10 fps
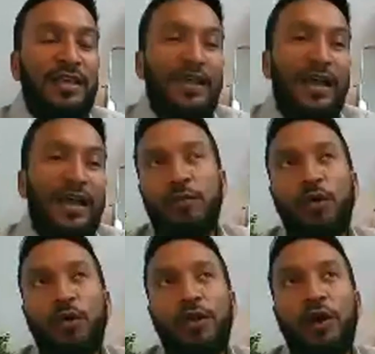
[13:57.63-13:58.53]
There's no
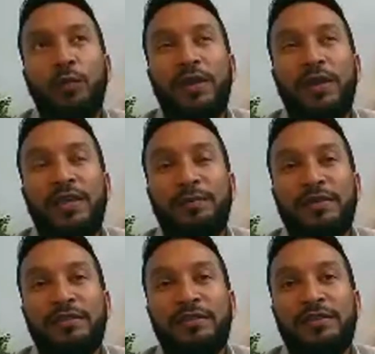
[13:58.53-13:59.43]
point opening a
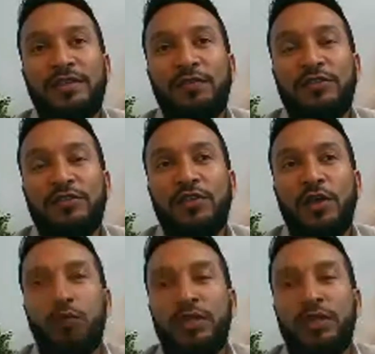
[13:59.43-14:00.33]
business if it's
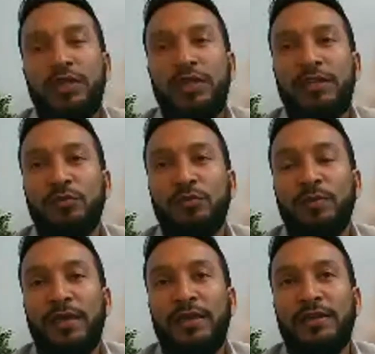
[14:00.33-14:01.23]
solely just to
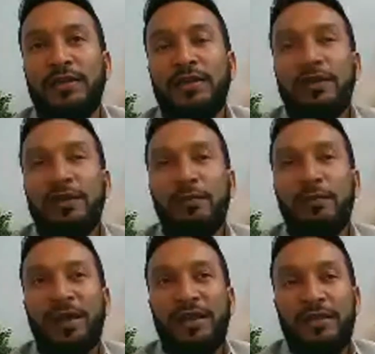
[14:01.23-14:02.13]
make
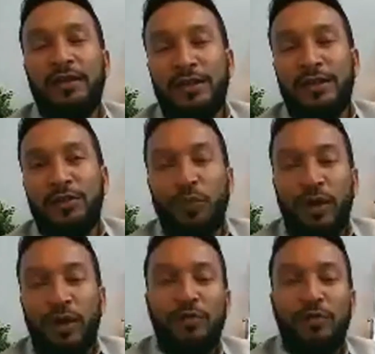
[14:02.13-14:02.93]
money. I tell you why.